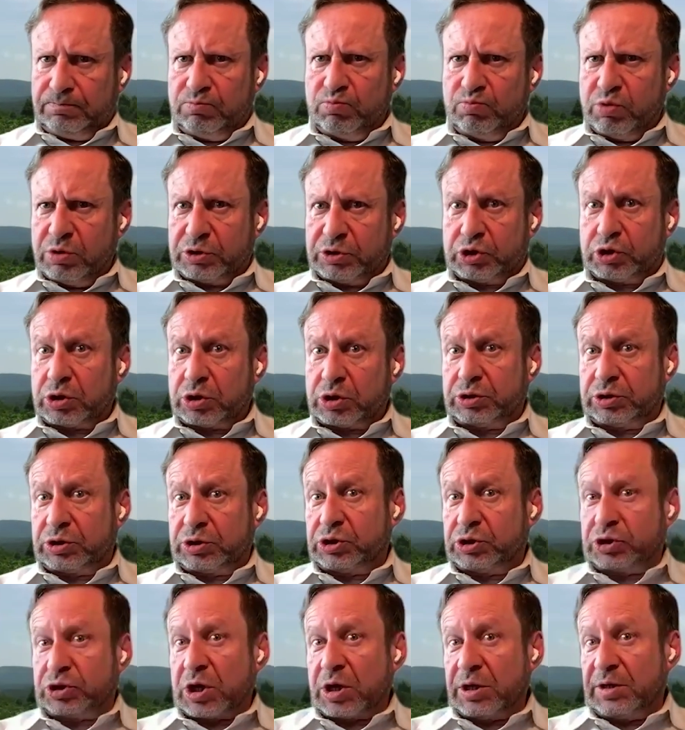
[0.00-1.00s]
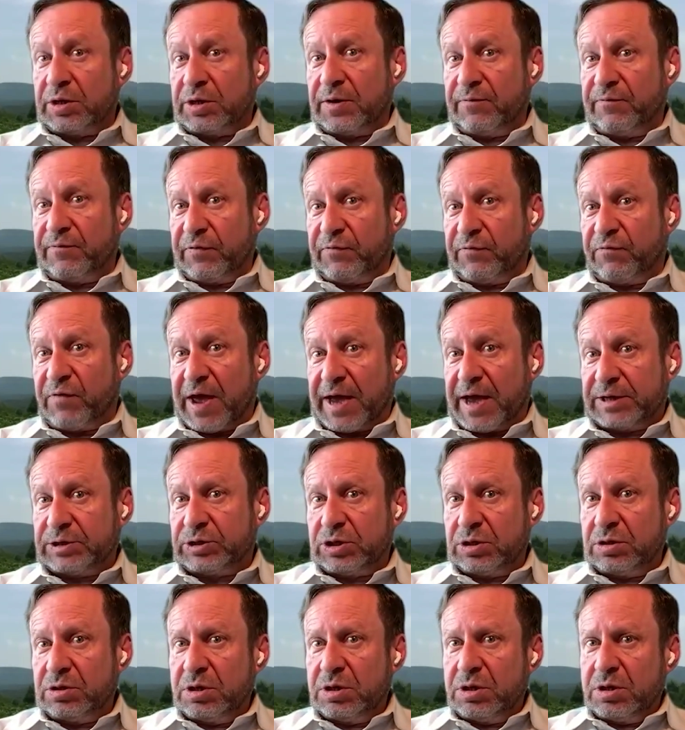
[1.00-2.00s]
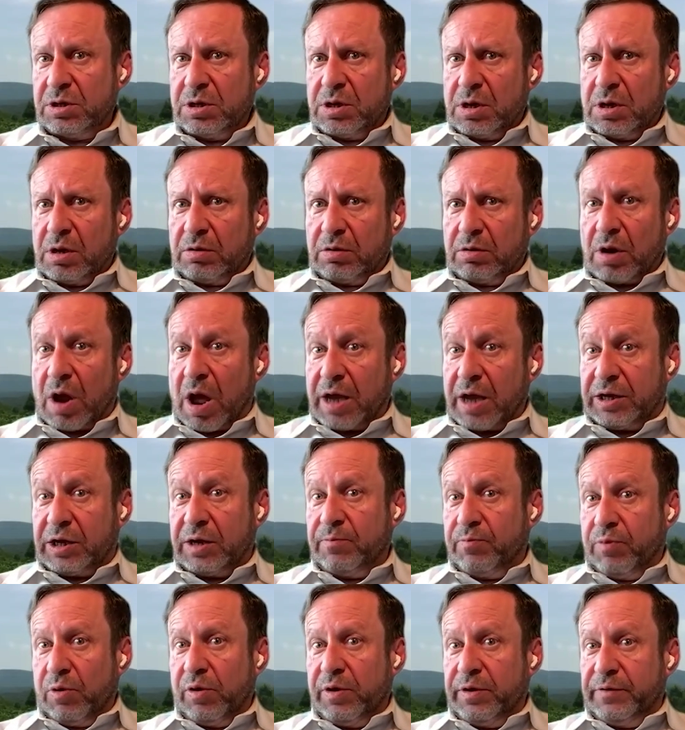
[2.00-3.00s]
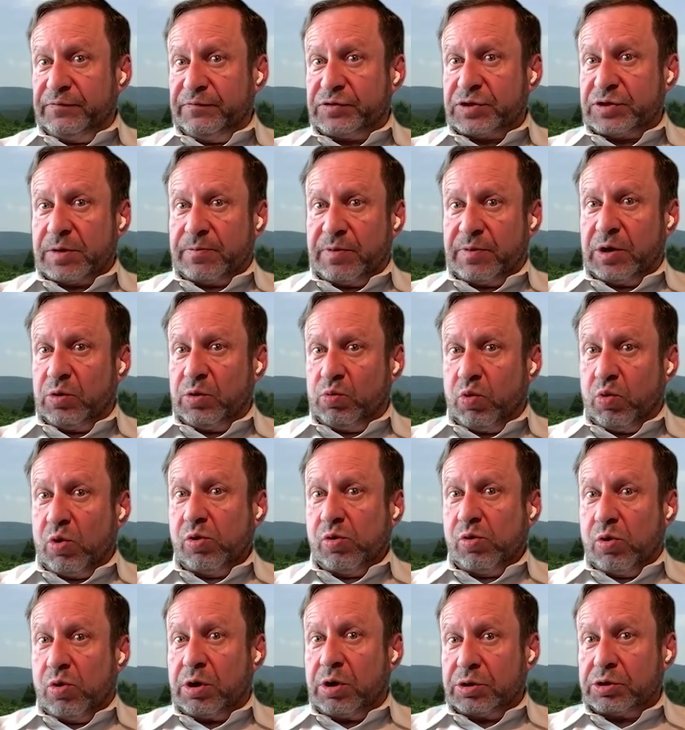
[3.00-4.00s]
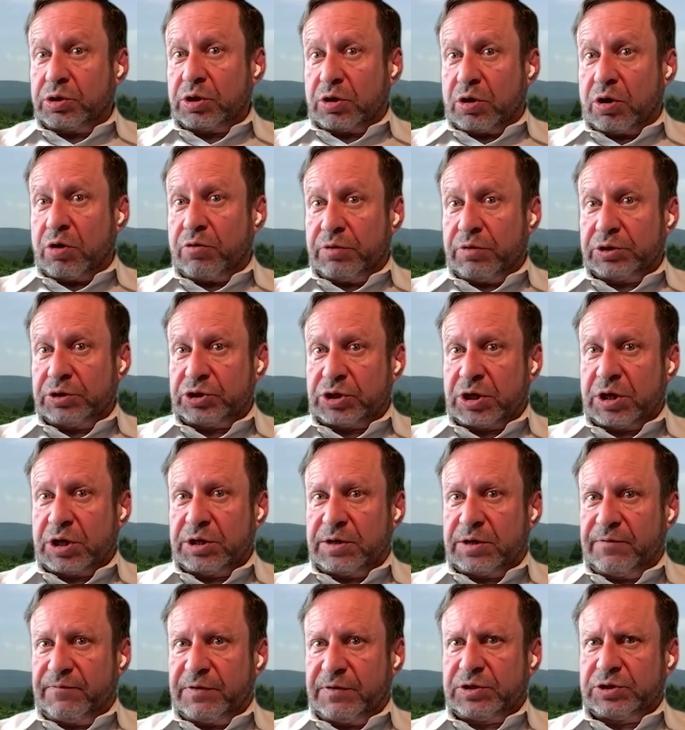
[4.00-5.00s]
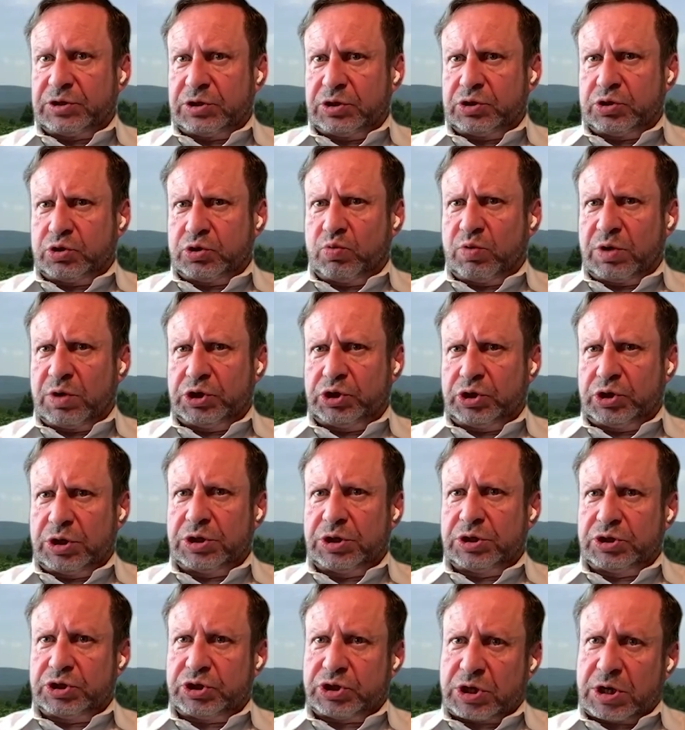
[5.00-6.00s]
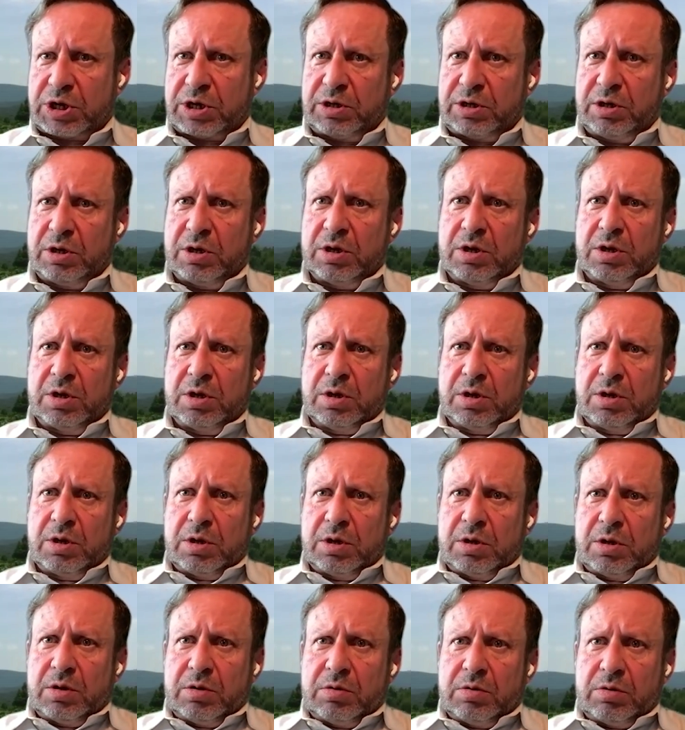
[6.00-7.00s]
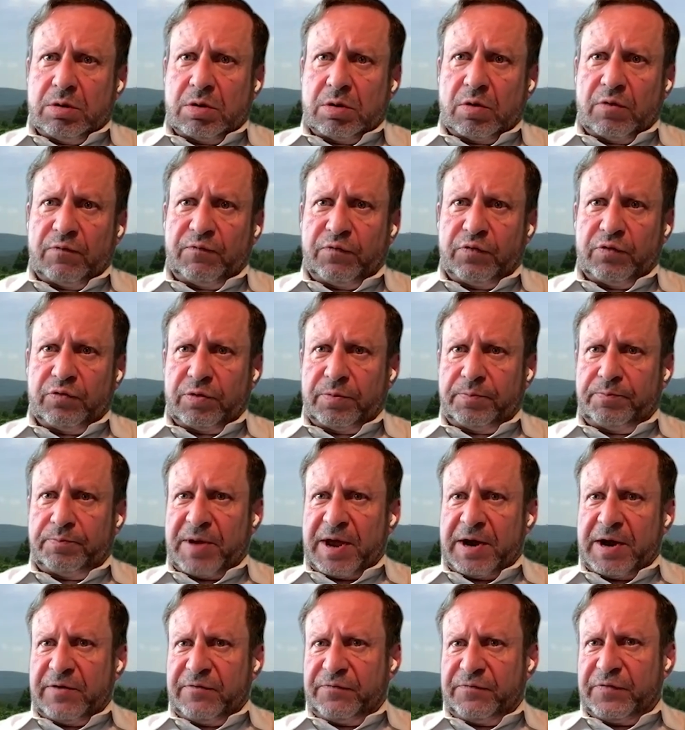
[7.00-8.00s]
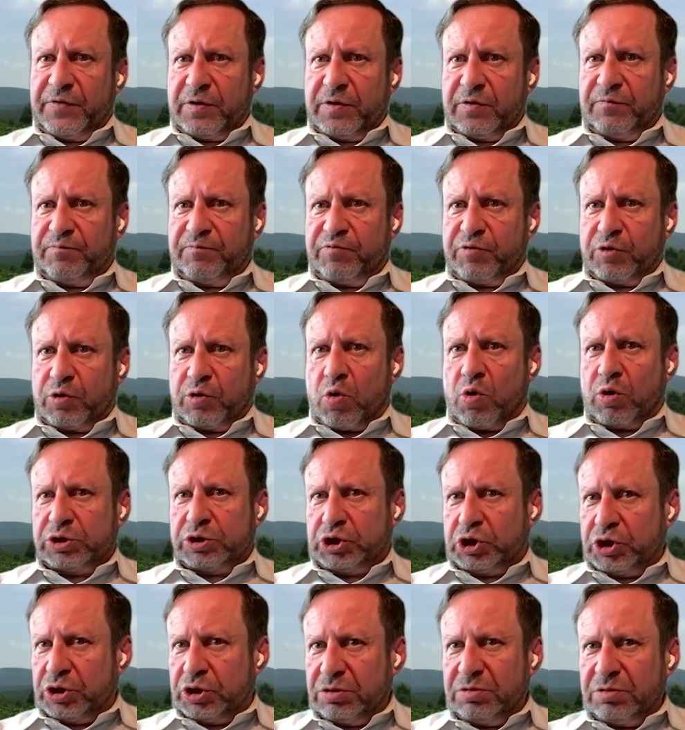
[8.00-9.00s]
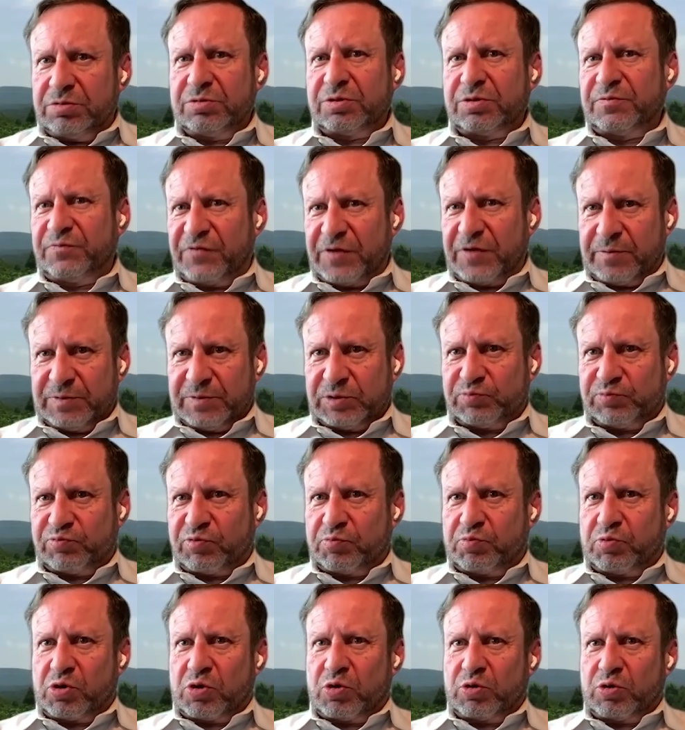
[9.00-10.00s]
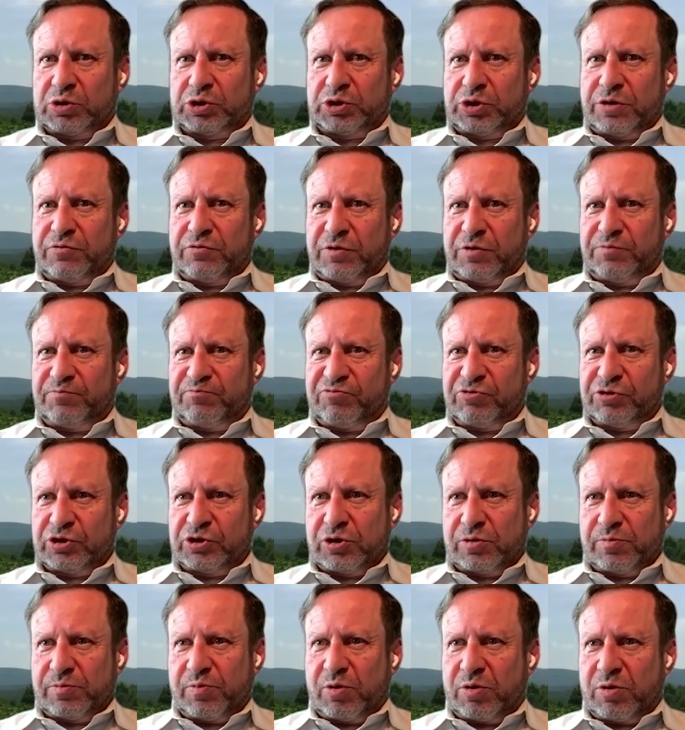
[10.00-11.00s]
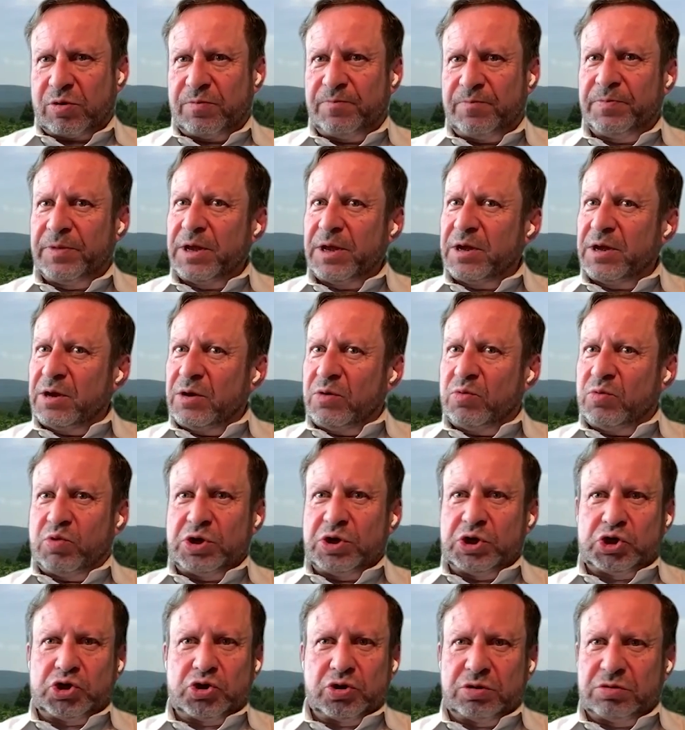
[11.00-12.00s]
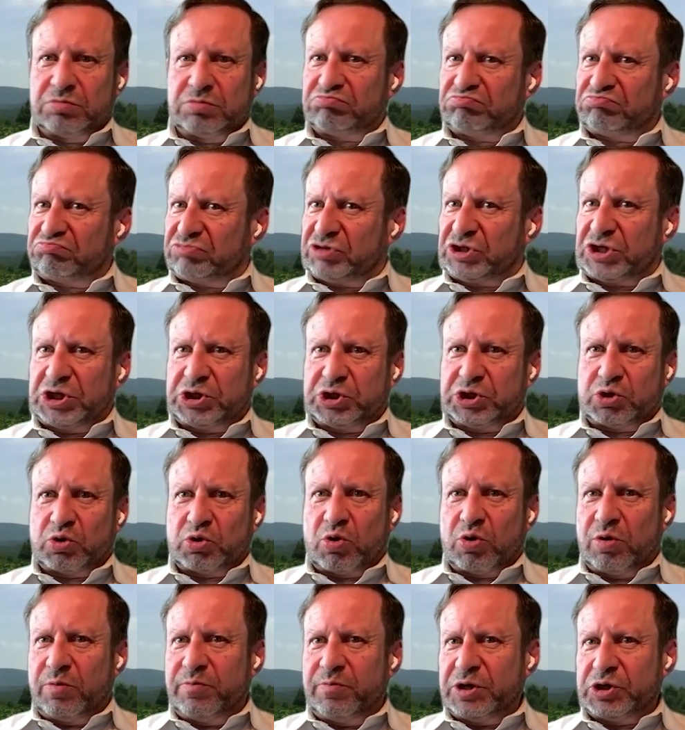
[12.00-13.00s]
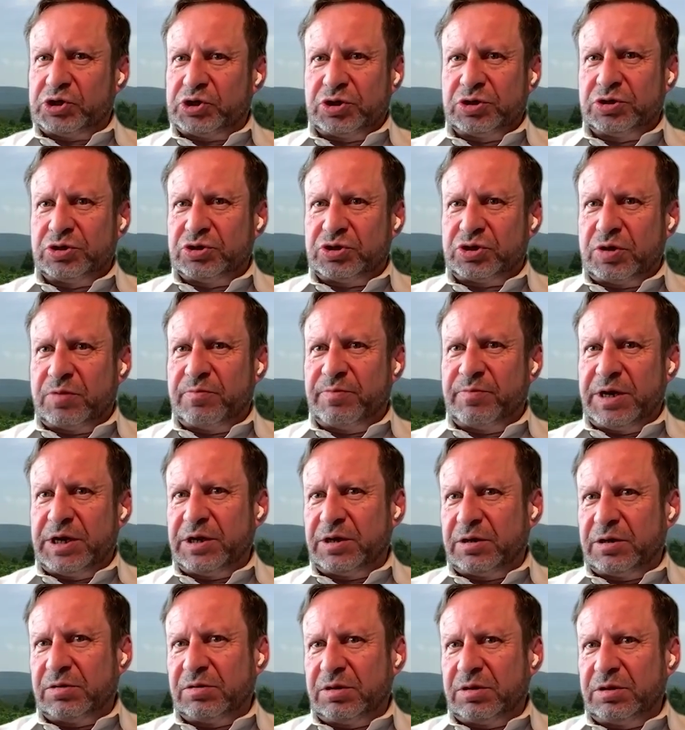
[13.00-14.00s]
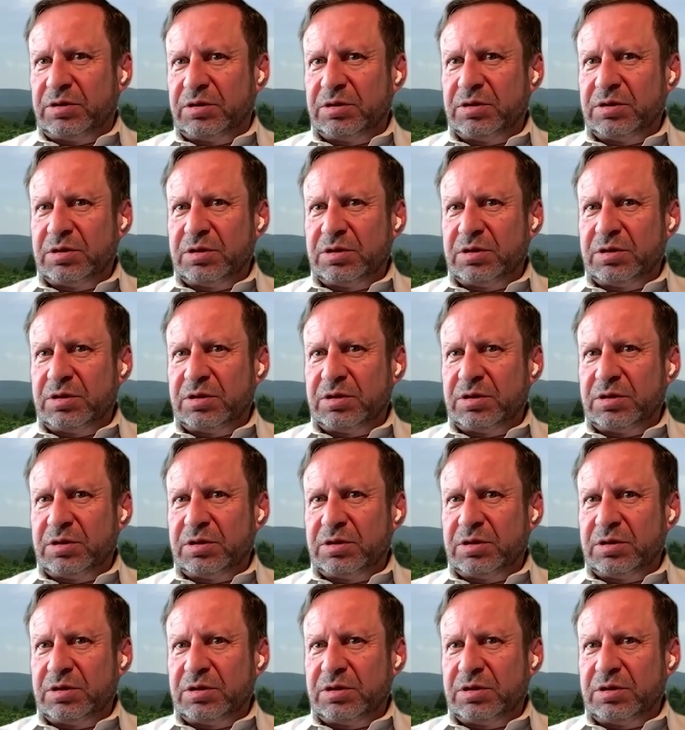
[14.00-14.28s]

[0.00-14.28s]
with just the scientific facts. I can believe somebody will look at the current scientific situation and say, you know, for the benefit of precaution, the famous precautionary principle, we should cease all emissions immediately.